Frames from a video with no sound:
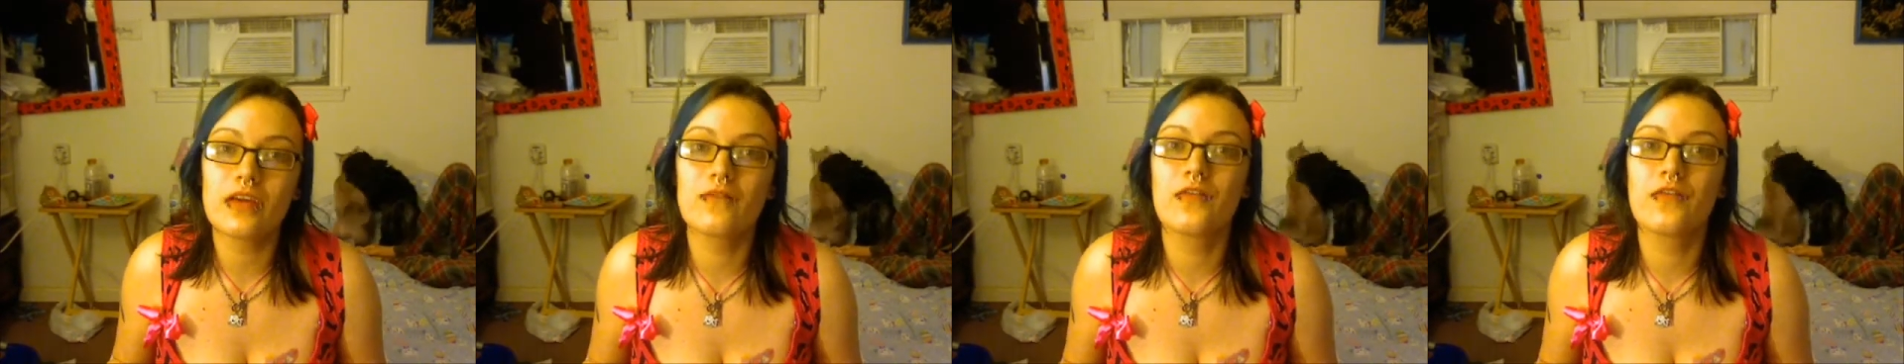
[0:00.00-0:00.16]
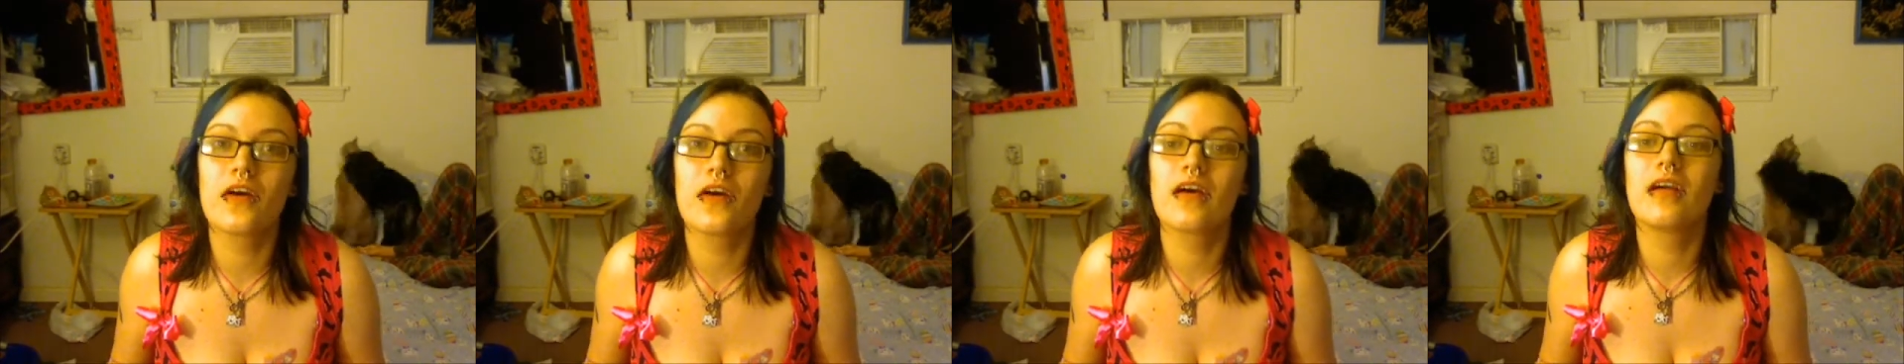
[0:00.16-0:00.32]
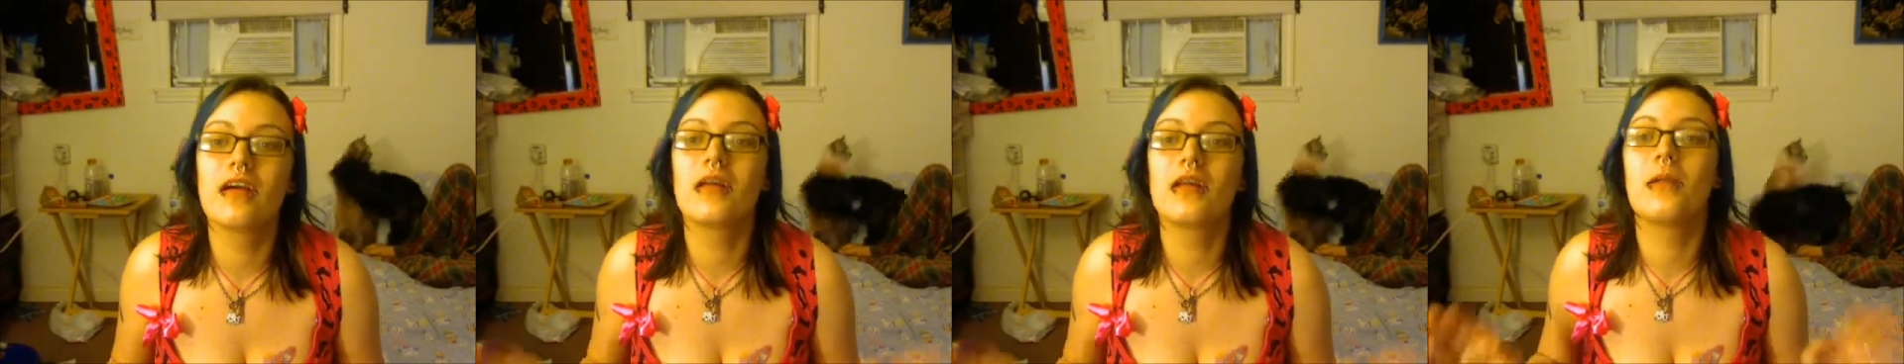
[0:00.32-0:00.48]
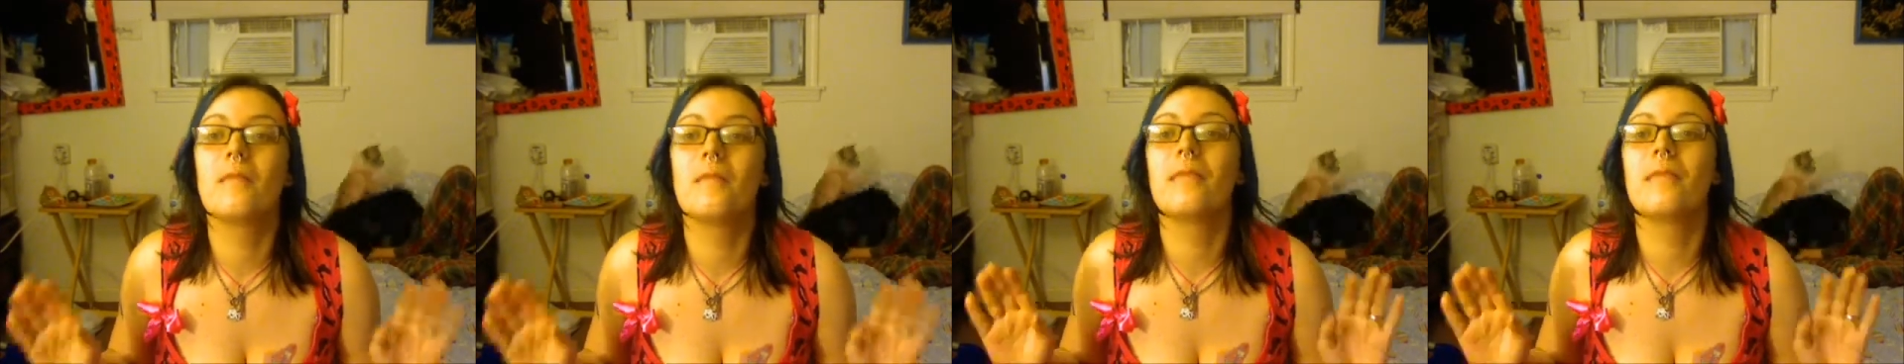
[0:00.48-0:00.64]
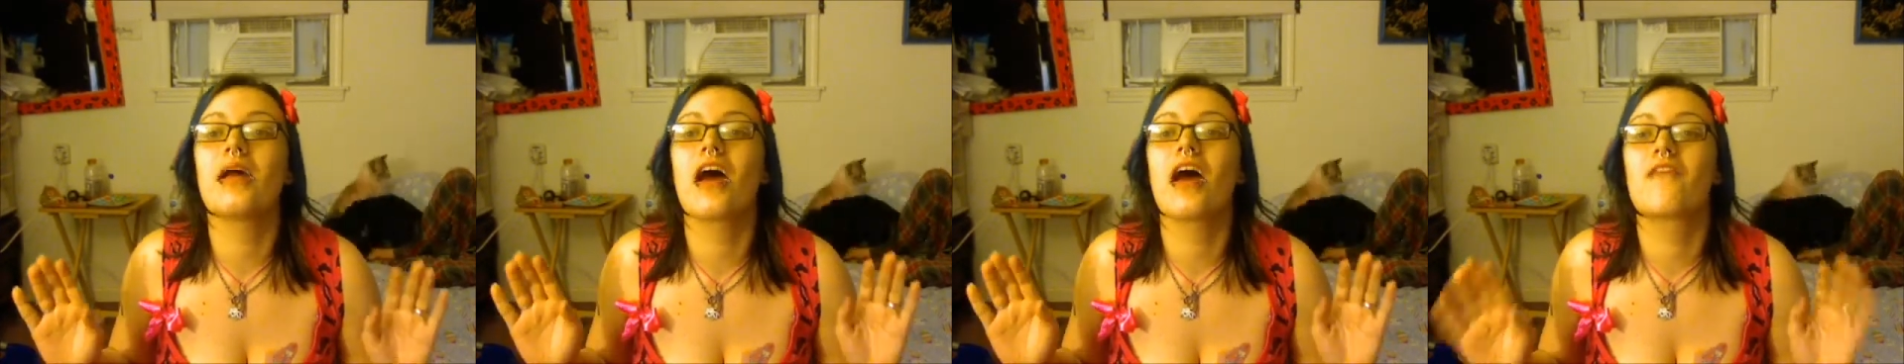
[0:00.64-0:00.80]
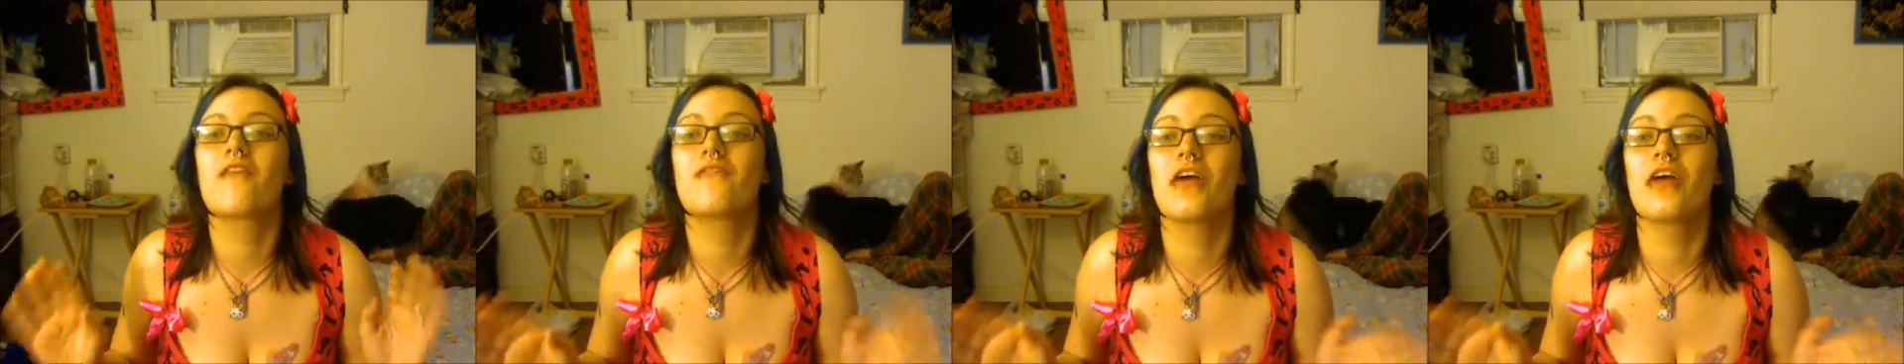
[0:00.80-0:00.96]
fun,
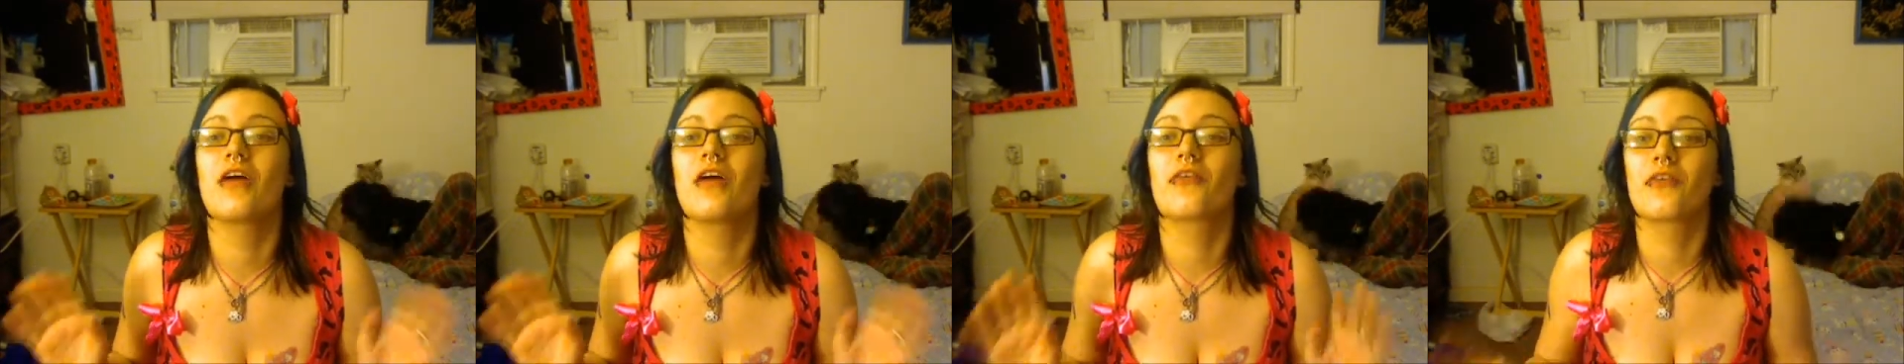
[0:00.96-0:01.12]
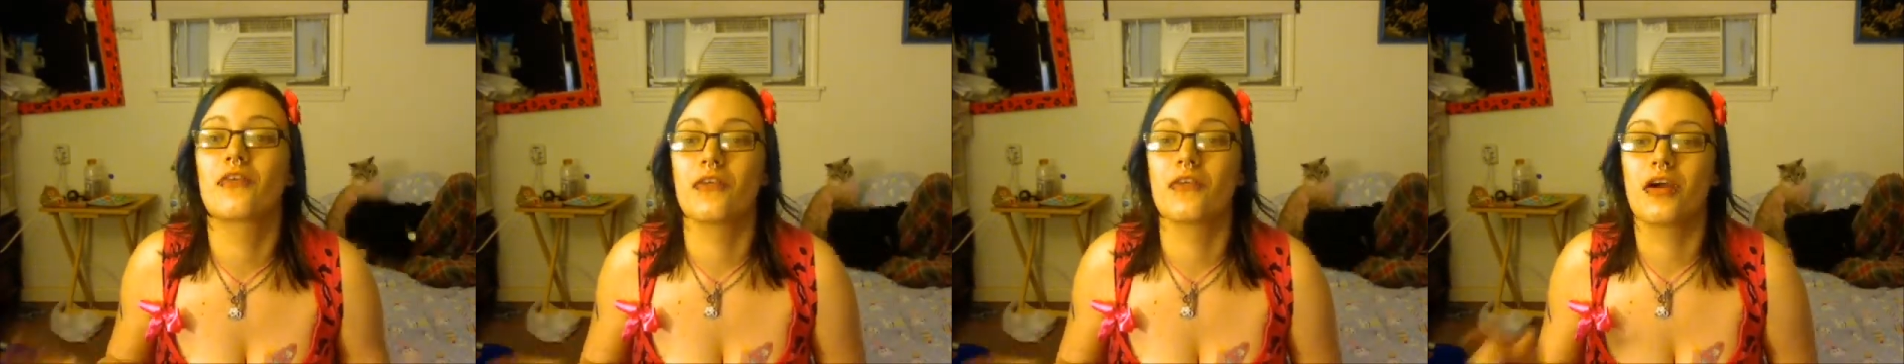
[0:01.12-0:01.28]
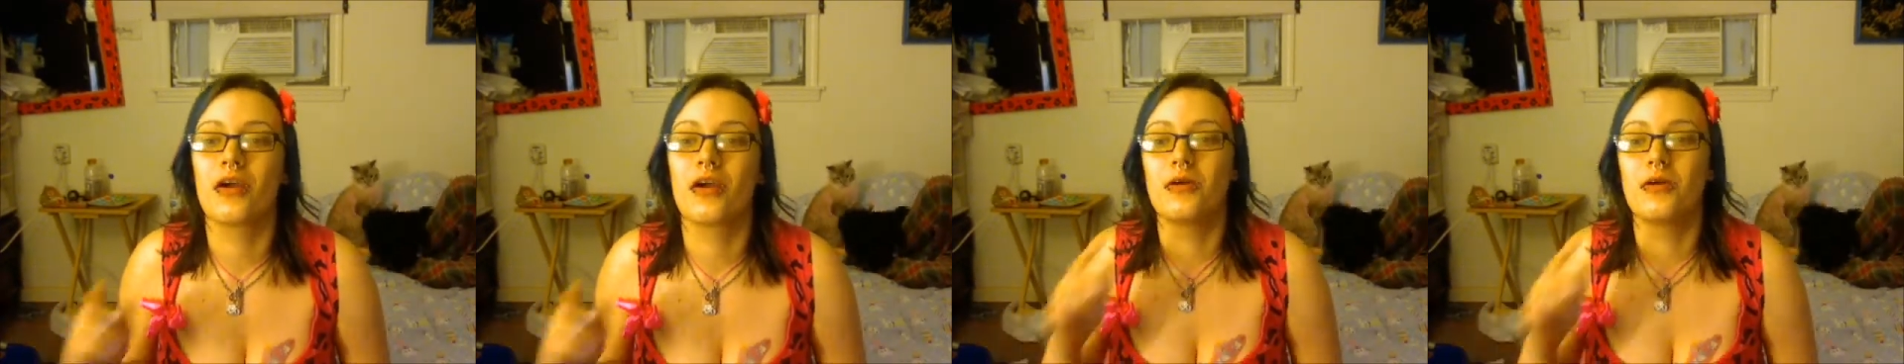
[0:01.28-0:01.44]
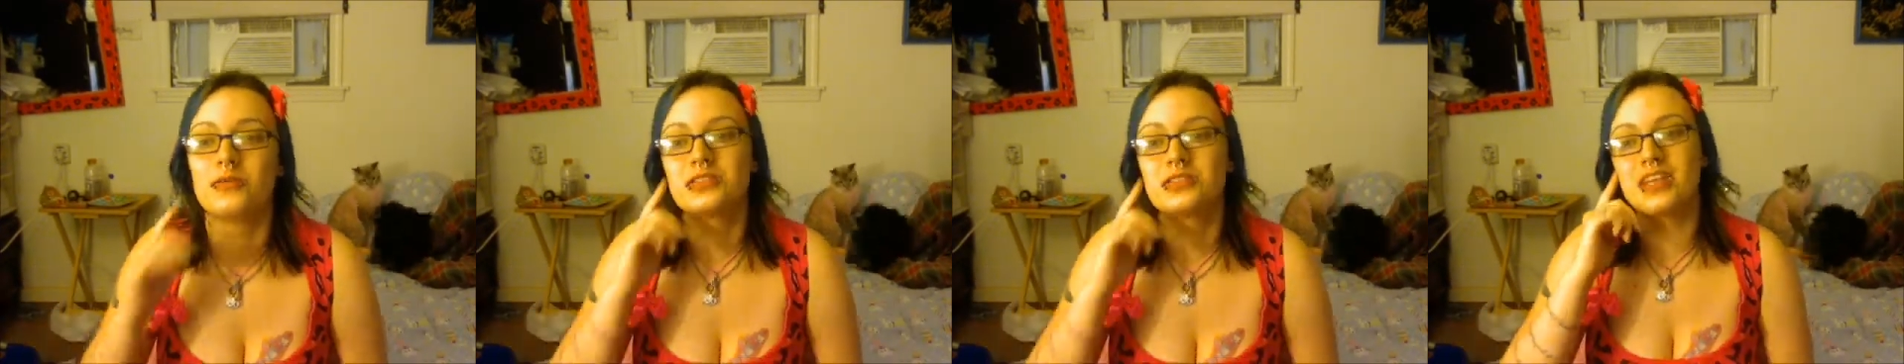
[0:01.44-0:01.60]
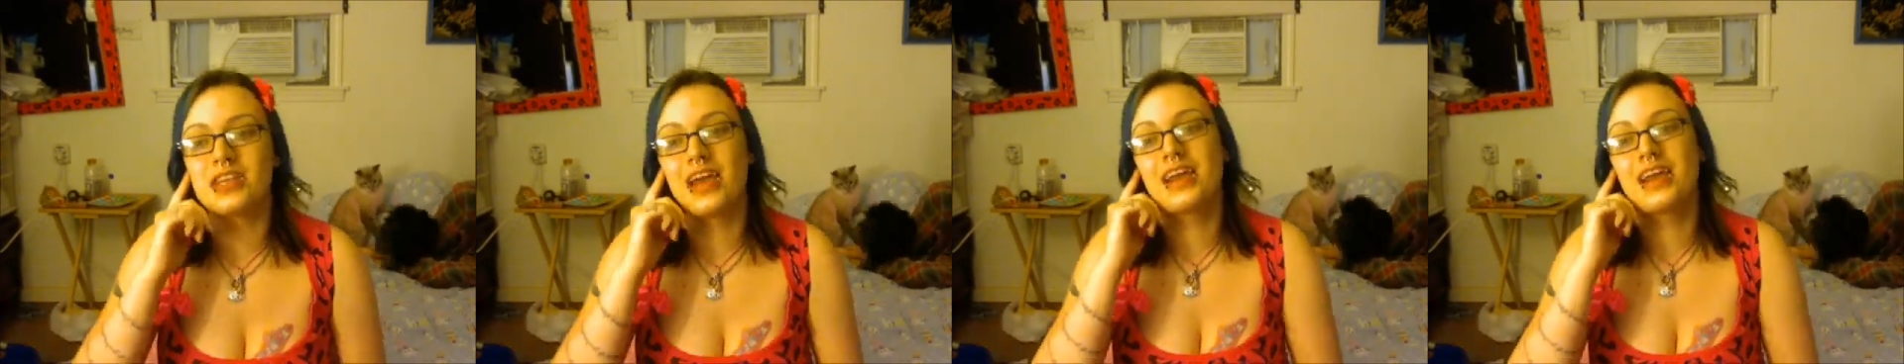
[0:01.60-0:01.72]
but I felt gross.